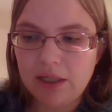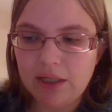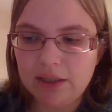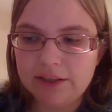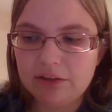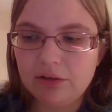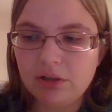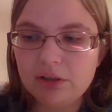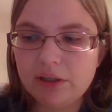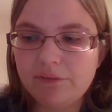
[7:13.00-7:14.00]
And I did
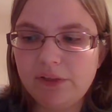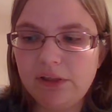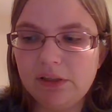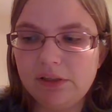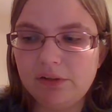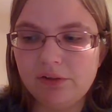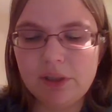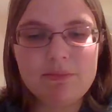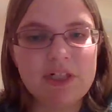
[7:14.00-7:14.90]
not have any A in gym,